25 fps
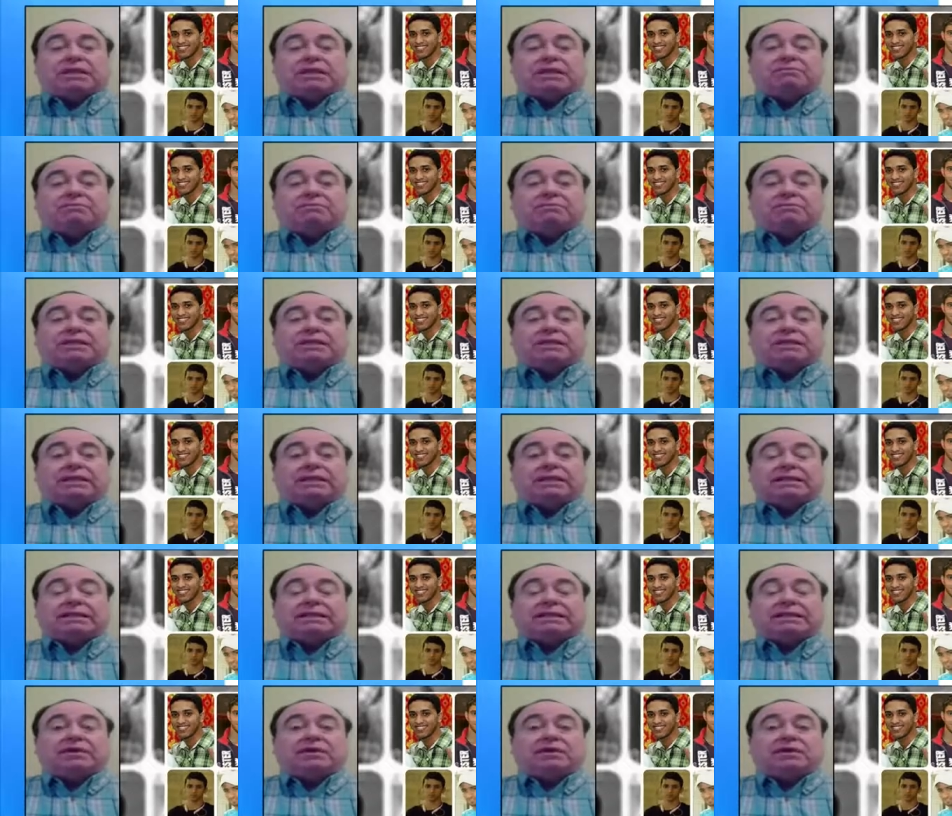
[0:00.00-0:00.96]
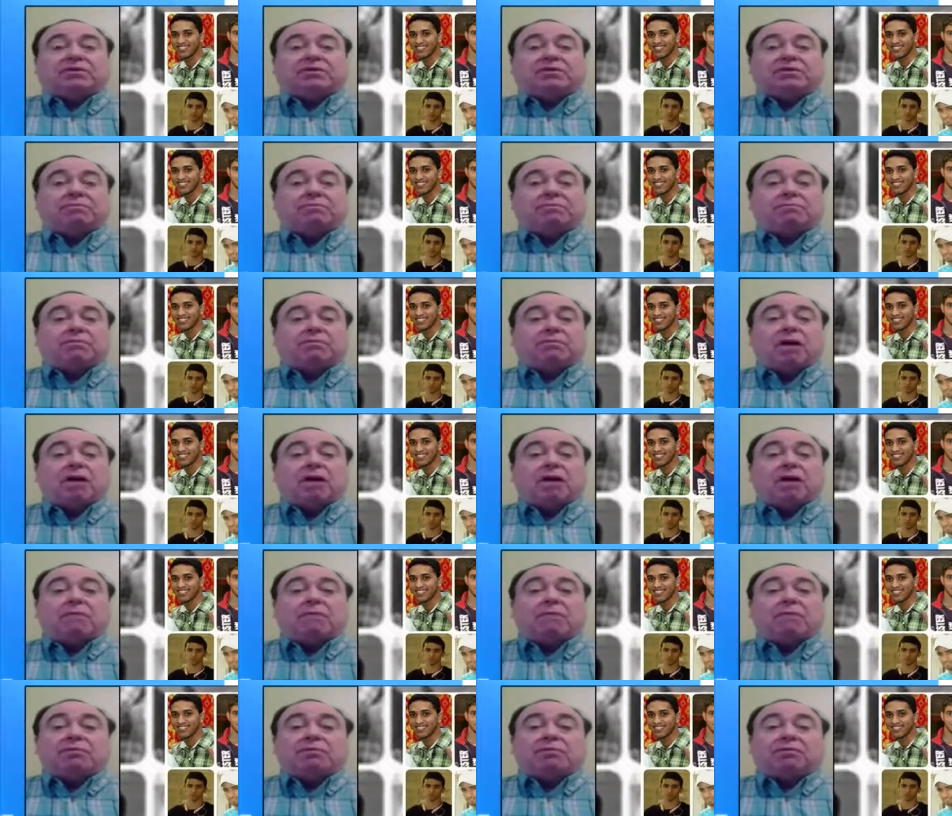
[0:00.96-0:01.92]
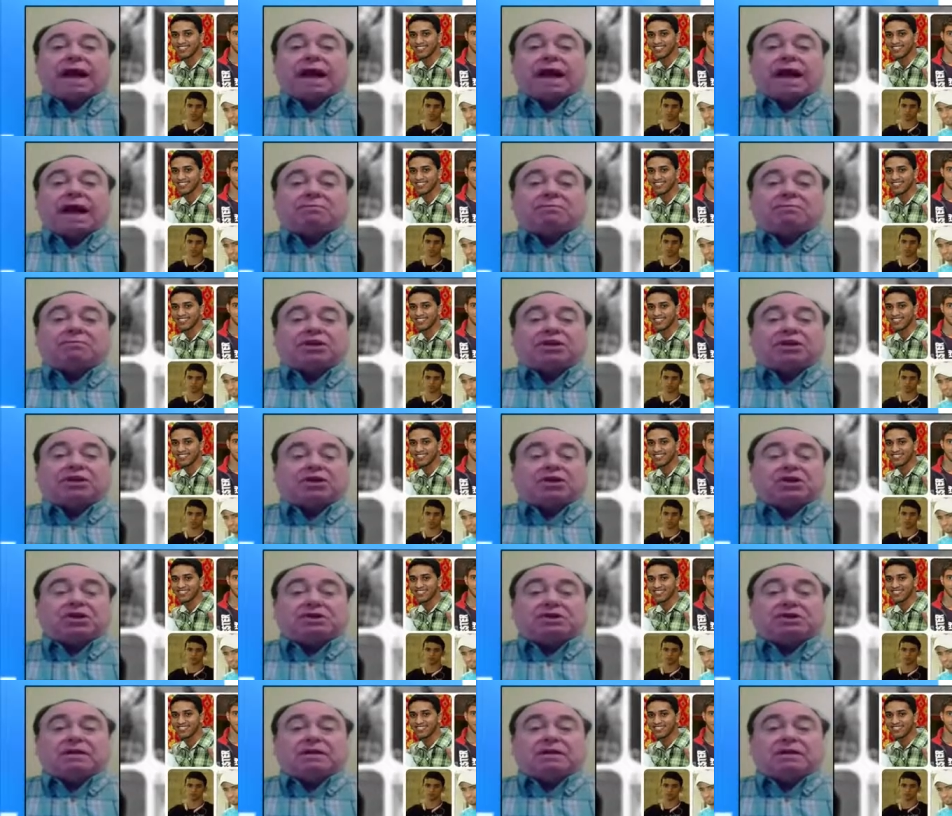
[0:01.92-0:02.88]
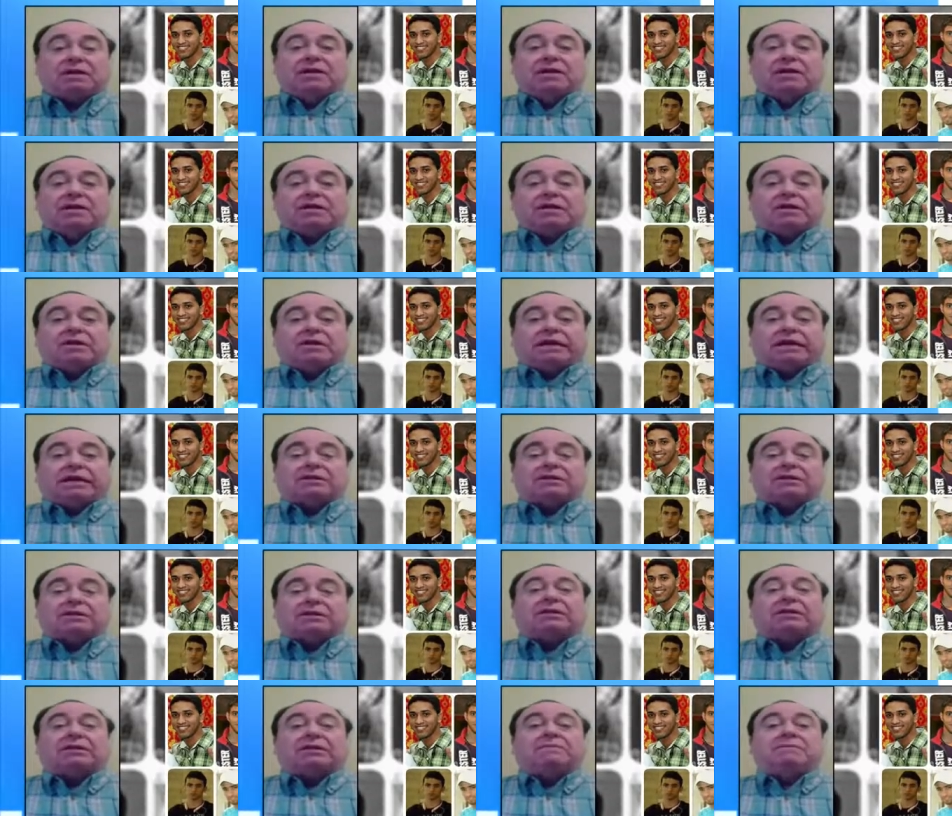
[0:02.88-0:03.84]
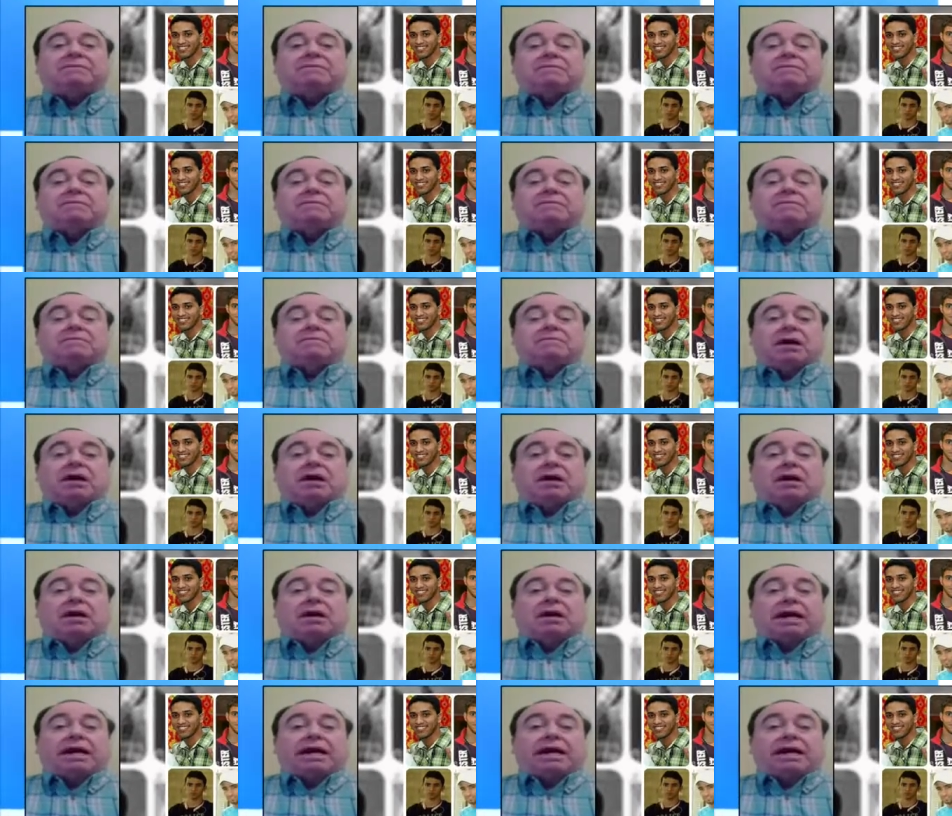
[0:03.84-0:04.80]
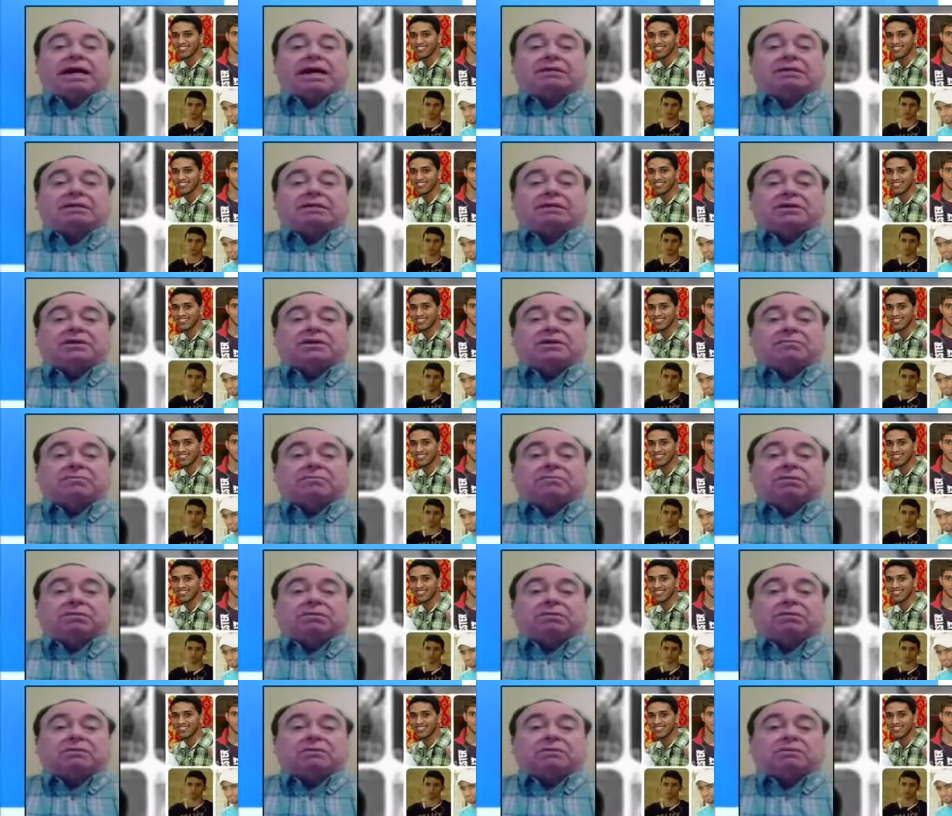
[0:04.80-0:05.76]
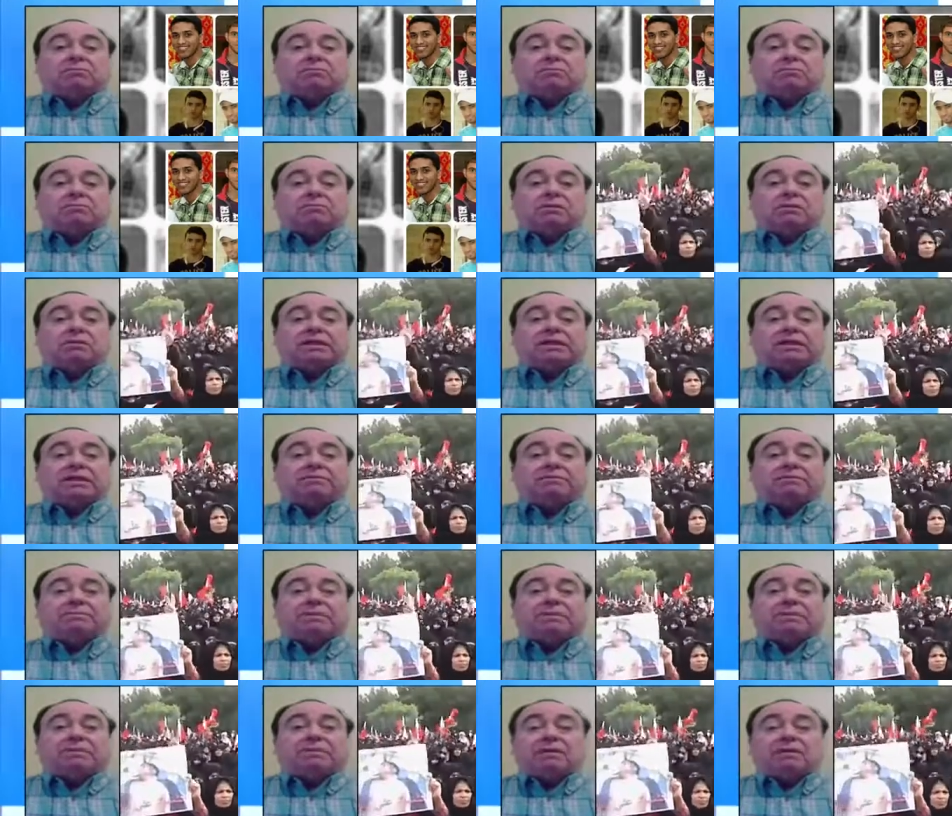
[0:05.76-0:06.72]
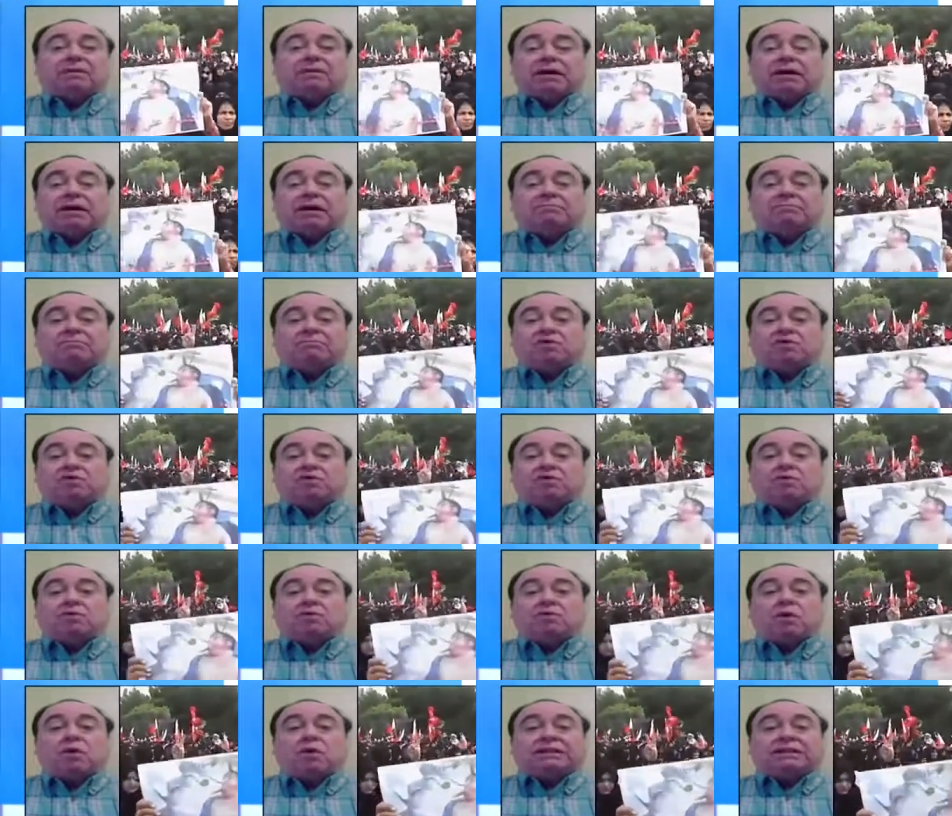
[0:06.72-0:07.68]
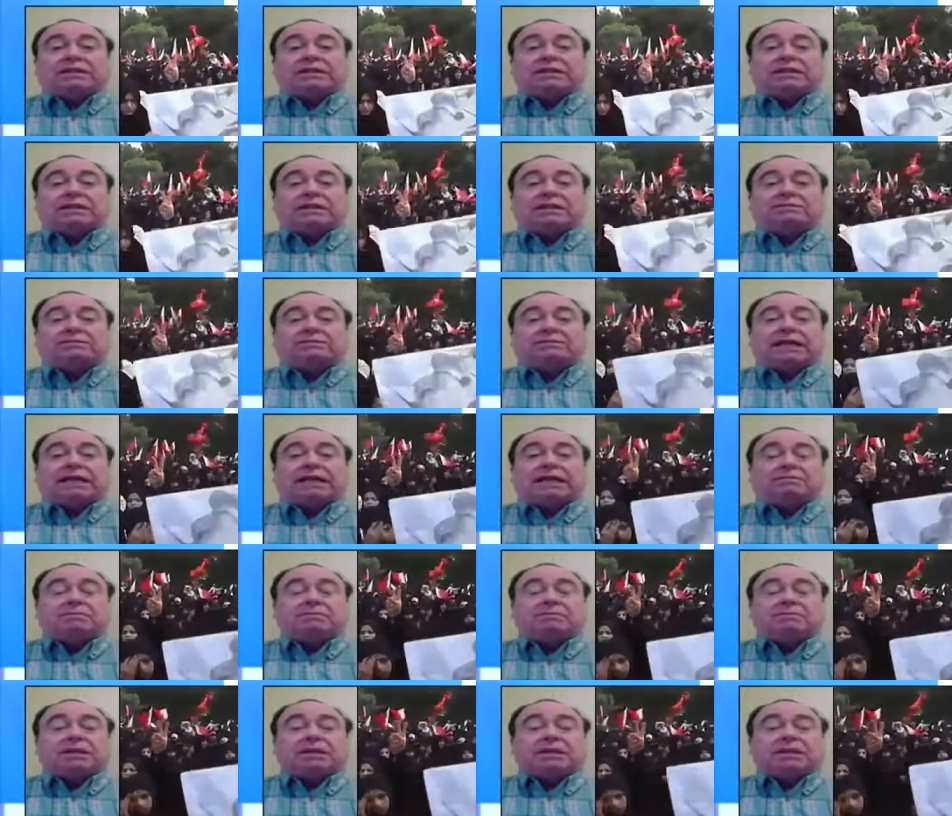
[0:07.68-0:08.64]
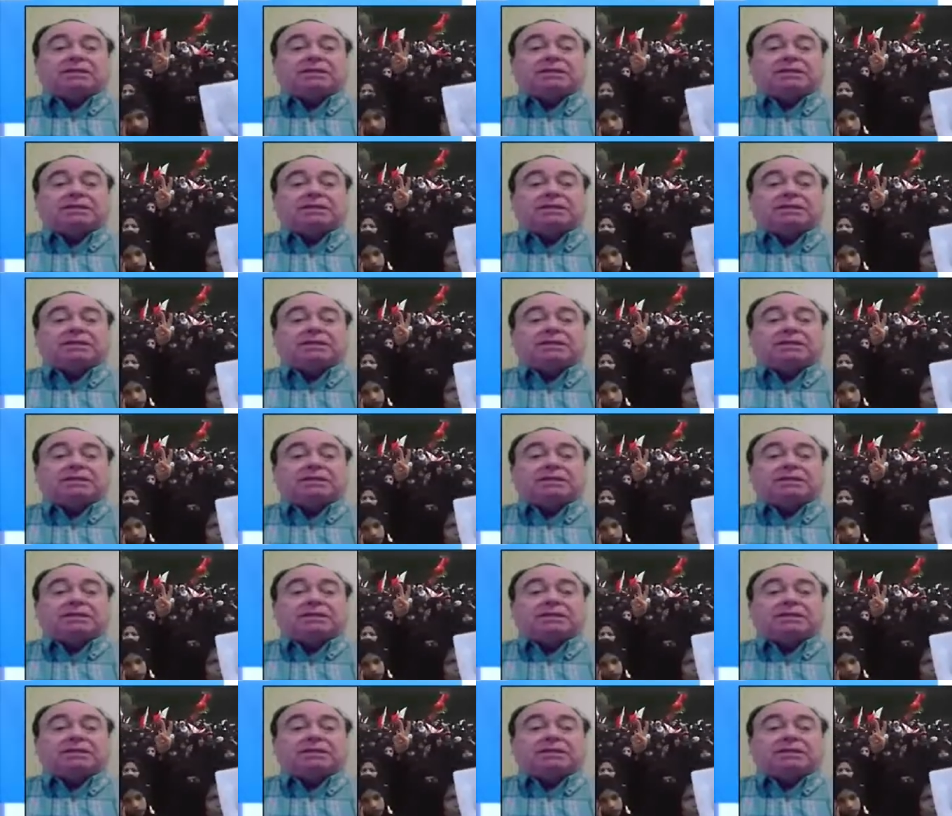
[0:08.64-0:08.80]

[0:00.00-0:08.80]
basically say that they're above the law, but they're happy to use the legal system against their political opponents, but they don't want to subject themselves to the